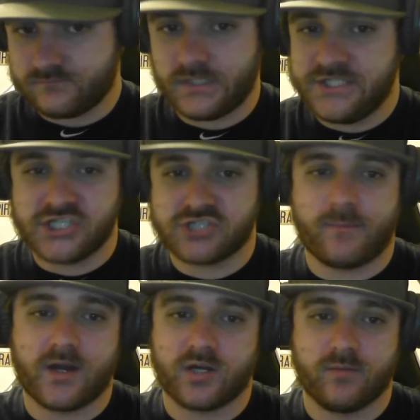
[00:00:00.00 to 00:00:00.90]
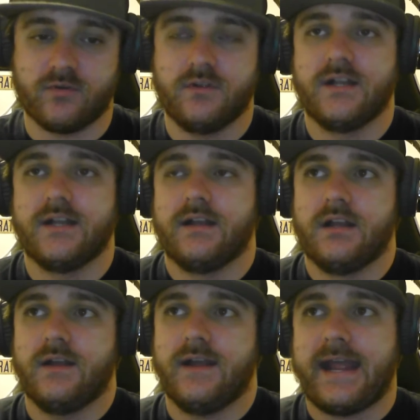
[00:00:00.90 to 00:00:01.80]
just remarkable.
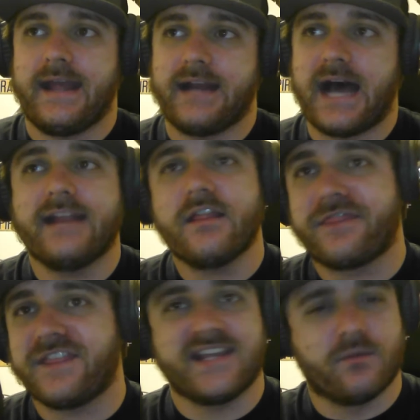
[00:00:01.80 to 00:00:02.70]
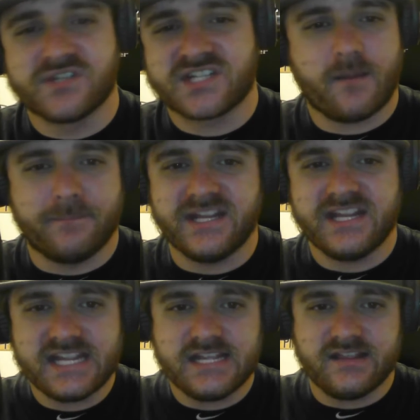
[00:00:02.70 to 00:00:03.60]
And I didn't think it was going to
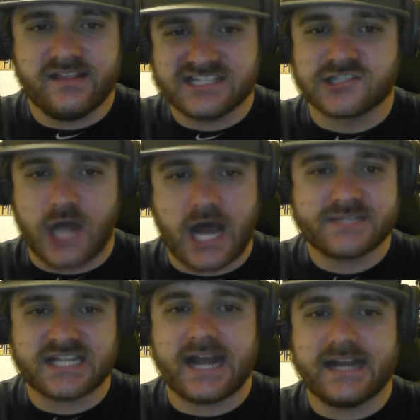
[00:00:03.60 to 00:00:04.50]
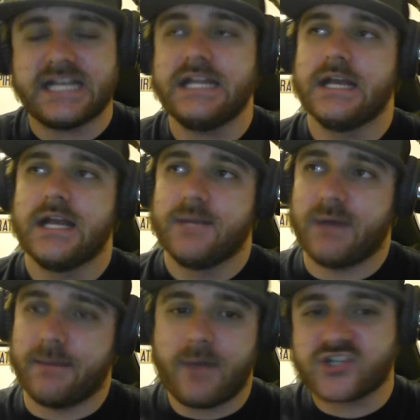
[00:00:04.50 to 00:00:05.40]
be this lopsided.
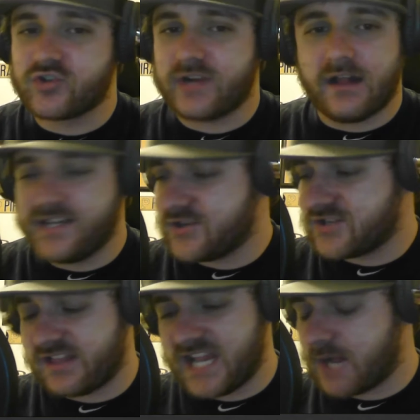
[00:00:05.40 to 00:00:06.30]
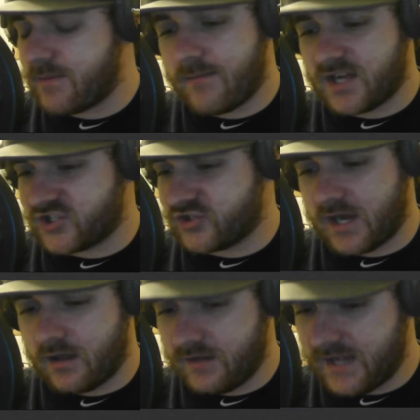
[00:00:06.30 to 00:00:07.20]
But Montreal, here's the thing about
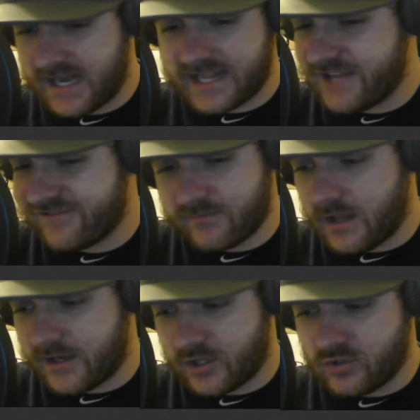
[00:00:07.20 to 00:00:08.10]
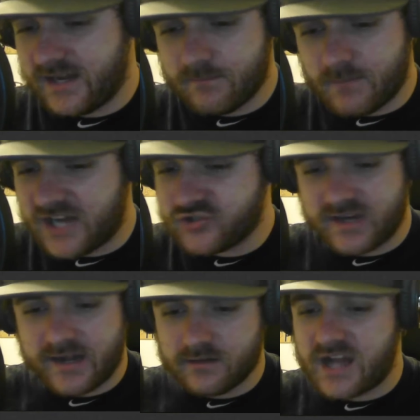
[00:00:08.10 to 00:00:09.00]
Montreal. And I give them a lot of credit.
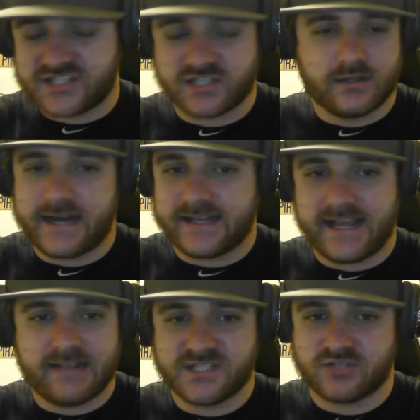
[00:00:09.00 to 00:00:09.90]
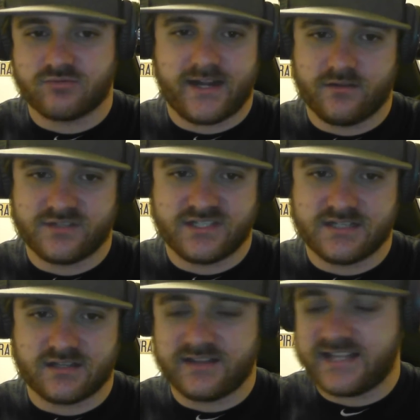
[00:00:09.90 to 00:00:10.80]
Montreal lost a lot of games this regular
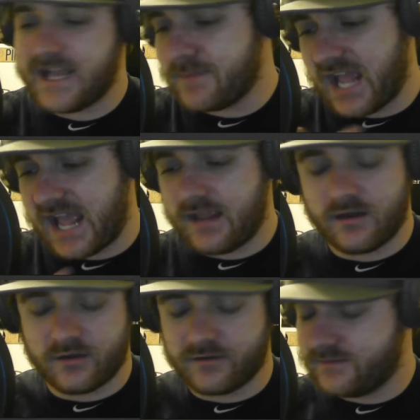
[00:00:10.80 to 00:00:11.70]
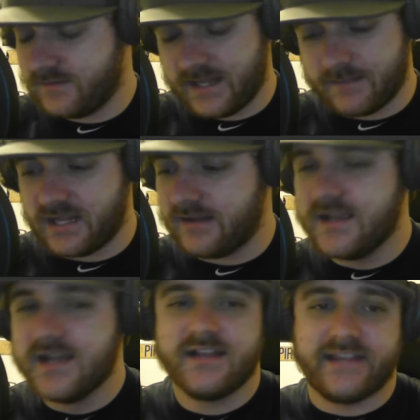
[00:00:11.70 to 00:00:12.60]
season. The
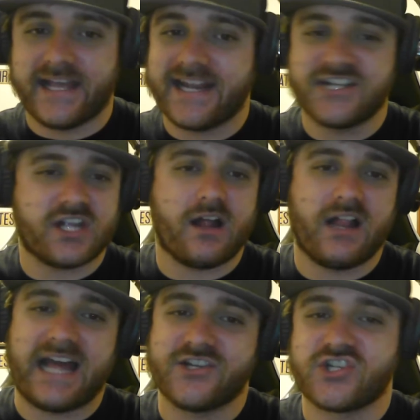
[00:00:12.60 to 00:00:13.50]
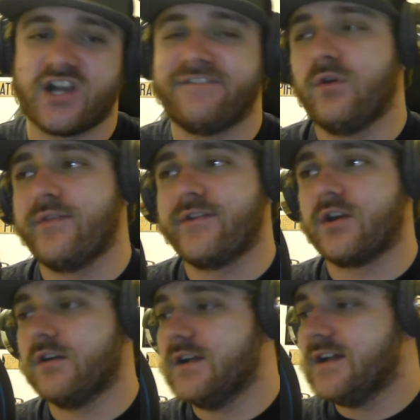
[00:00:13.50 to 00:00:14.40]
NHL had to shuffle
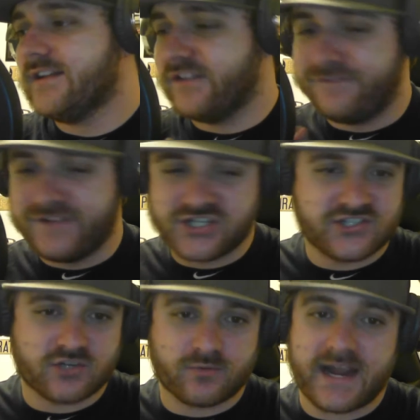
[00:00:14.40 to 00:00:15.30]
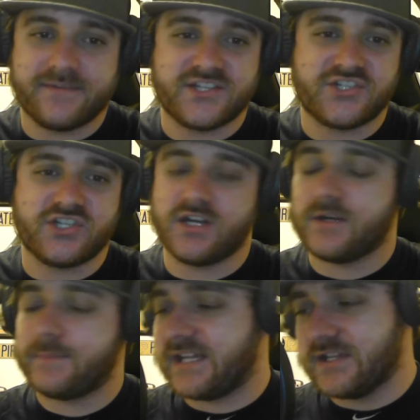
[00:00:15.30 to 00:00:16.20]
their divisions around this year
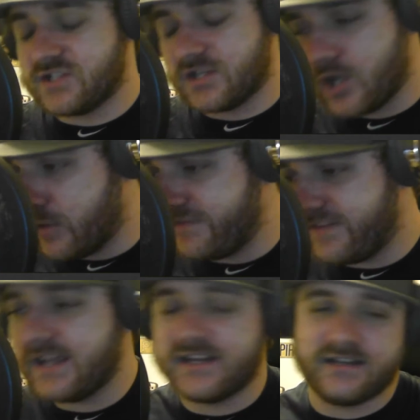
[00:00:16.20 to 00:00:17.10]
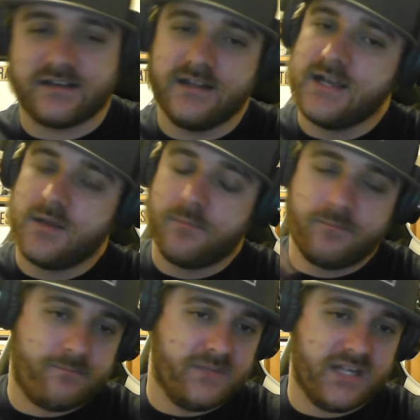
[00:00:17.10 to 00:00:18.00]
because of COVID. And,
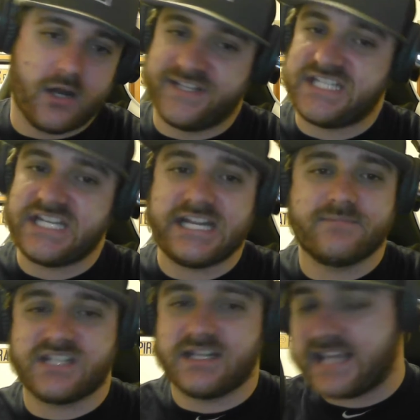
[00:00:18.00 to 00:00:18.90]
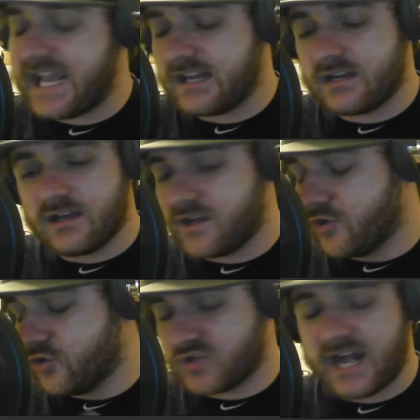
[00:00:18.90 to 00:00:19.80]
the teams in Canada
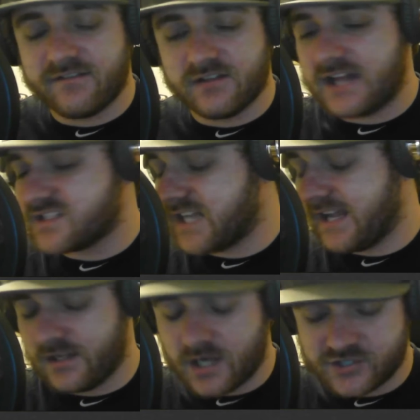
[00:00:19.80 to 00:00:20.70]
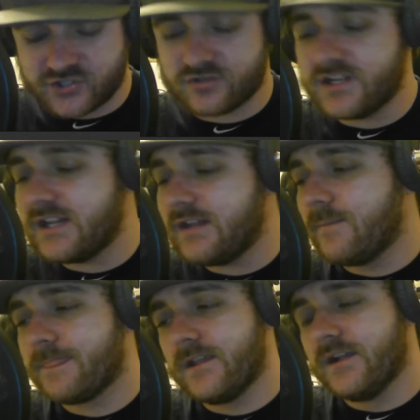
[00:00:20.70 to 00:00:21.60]
couldn't travel outside the country.
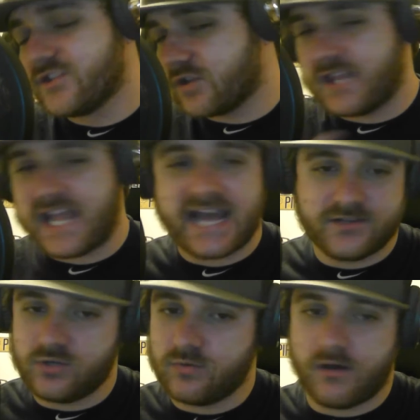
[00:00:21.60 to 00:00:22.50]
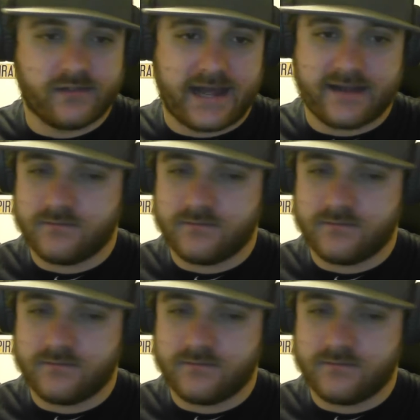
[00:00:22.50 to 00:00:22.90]
So they had to do all that.